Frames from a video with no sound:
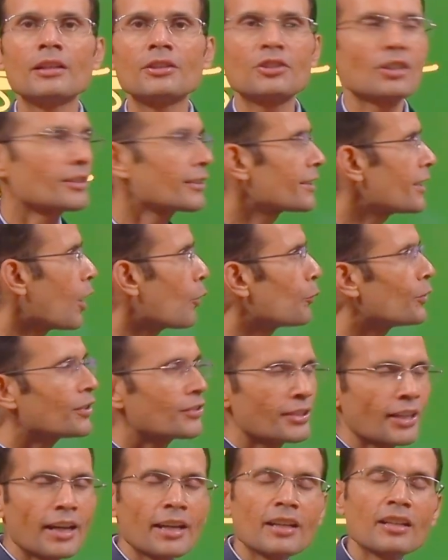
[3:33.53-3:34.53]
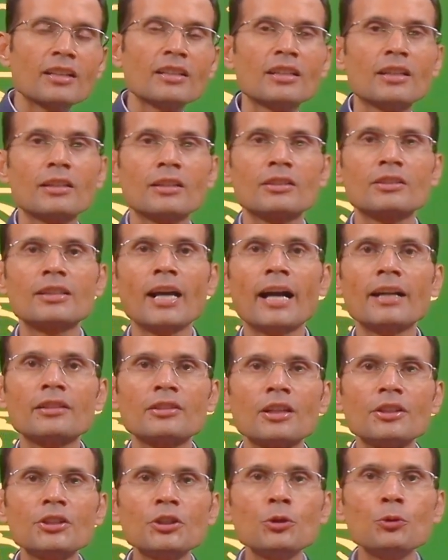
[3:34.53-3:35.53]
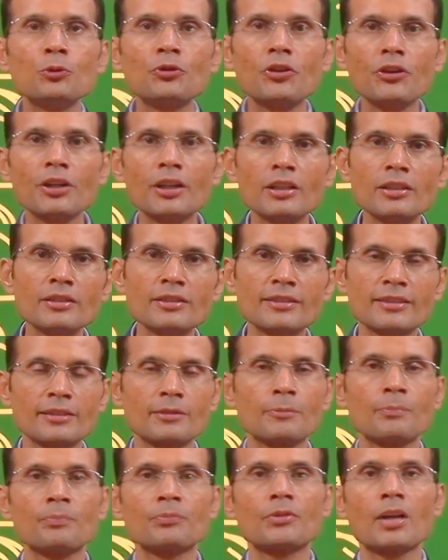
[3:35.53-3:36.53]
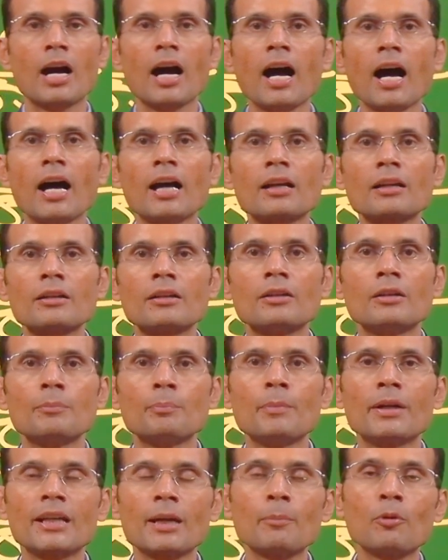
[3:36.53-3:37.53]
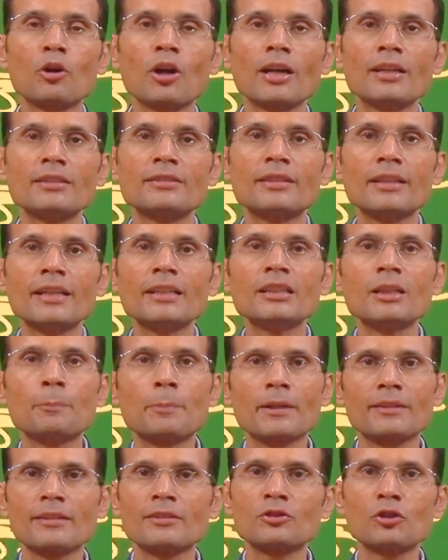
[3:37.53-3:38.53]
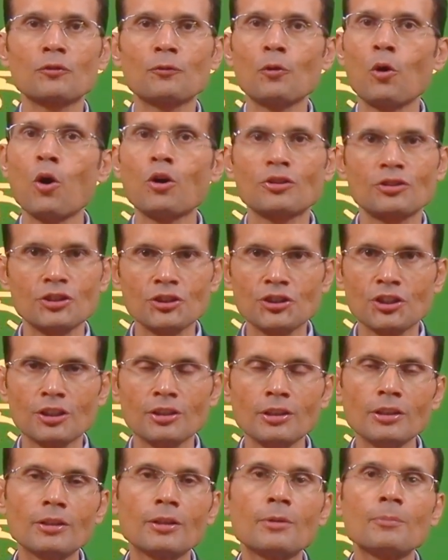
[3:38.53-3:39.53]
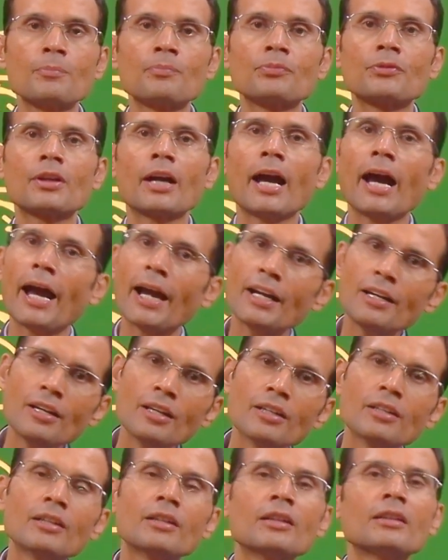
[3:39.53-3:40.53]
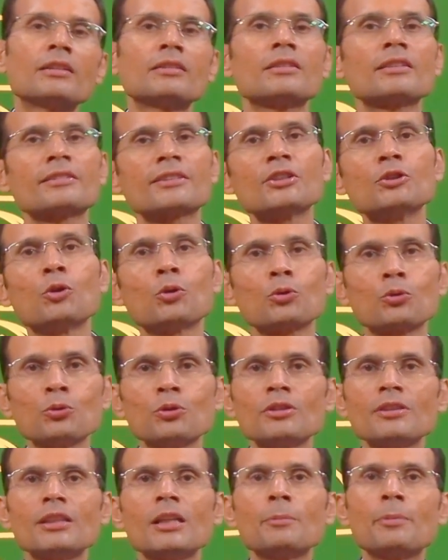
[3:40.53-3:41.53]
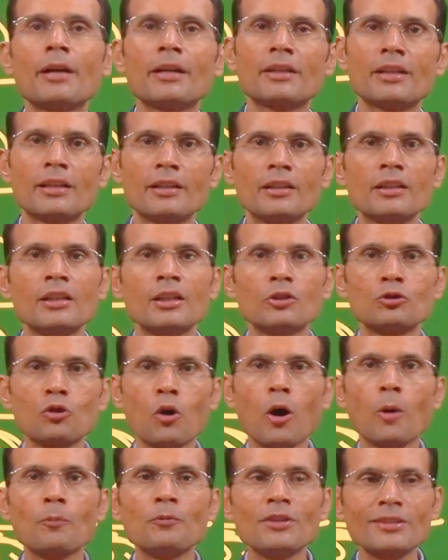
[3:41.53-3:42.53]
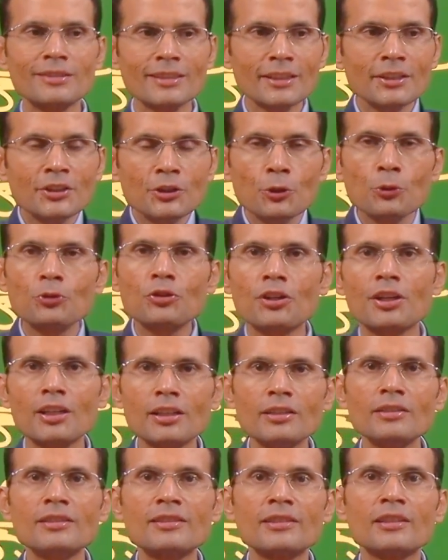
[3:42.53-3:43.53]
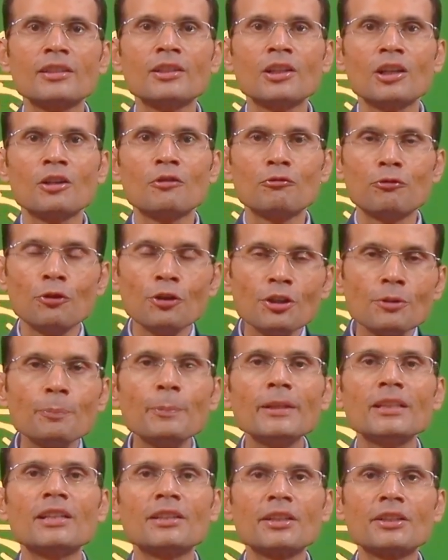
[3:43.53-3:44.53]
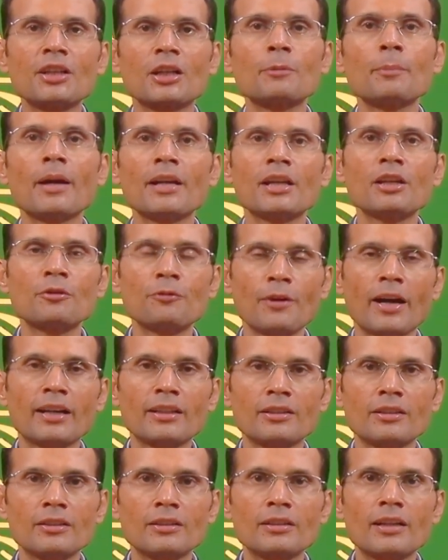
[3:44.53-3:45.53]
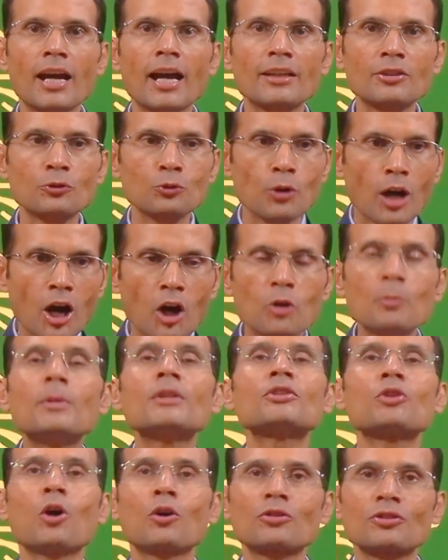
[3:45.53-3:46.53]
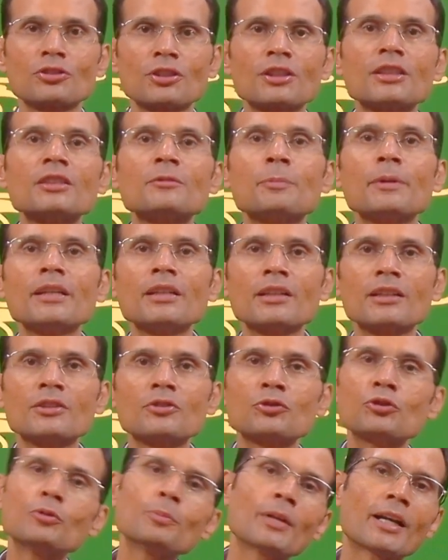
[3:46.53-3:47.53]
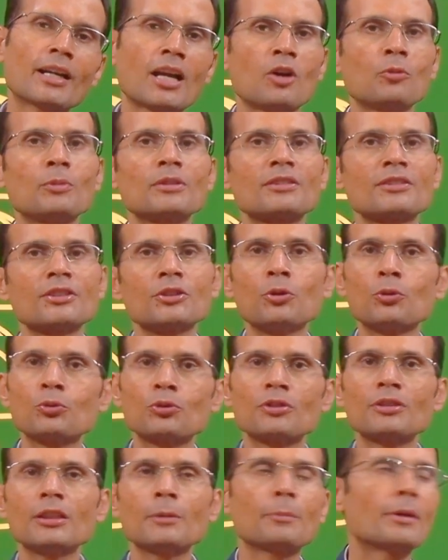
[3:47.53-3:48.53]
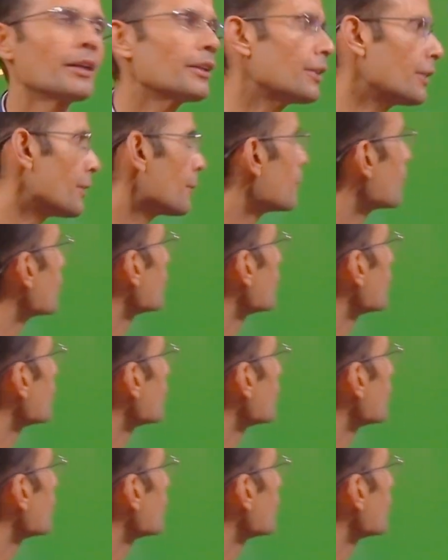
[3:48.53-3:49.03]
Just now we said that the nutrients are metabolized in the presence of oxygen and the CO2 is liberated. So obviously nutrients would be the determining factor as to how much oxygen is being consumed and how much CO2 is liberated.